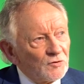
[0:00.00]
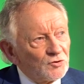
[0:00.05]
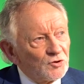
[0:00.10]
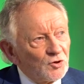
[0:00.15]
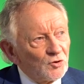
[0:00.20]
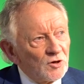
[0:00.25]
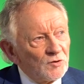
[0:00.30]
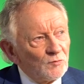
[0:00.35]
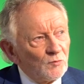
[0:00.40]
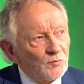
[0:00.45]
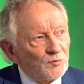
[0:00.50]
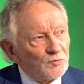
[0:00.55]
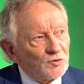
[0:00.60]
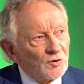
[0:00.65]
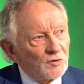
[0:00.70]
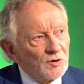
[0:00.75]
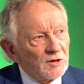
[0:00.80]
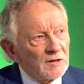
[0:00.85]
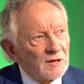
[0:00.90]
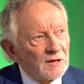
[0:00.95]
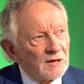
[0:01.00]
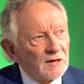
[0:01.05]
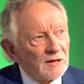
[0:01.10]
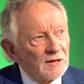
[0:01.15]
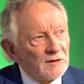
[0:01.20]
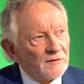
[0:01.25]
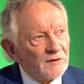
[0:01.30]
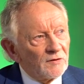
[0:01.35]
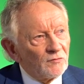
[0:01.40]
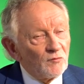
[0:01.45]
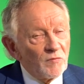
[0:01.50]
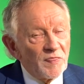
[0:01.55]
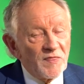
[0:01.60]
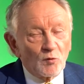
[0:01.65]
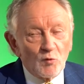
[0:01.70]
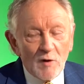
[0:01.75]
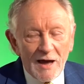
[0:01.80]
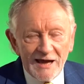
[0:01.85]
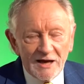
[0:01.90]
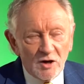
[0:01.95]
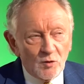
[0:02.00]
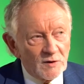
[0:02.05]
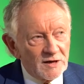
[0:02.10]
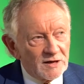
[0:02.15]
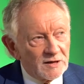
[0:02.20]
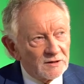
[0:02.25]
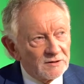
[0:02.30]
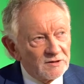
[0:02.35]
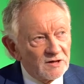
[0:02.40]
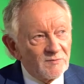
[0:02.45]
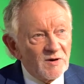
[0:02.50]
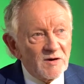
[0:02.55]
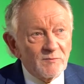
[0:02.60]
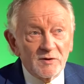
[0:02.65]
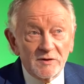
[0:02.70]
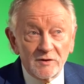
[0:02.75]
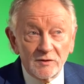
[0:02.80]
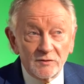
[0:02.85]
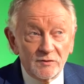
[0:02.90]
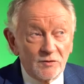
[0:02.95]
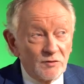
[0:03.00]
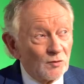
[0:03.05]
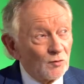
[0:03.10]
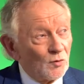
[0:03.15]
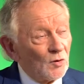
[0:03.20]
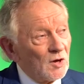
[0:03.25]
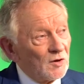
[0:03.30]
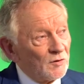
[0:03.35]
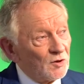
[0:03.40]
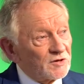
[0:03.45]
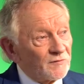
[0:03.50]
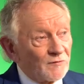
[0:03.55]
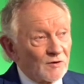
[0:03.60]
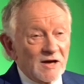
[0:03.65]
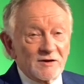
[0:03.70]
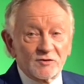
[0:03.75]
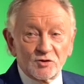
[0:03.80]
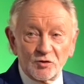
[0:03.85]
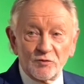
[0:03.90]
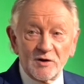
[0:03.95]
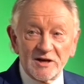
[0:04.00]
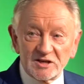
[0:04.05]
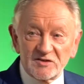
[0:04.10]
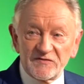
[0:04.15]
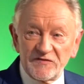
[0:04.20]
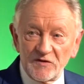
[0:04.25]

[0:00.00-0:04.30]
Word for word: during during the, the, the rag week, you remember the you know yeah. you like to raise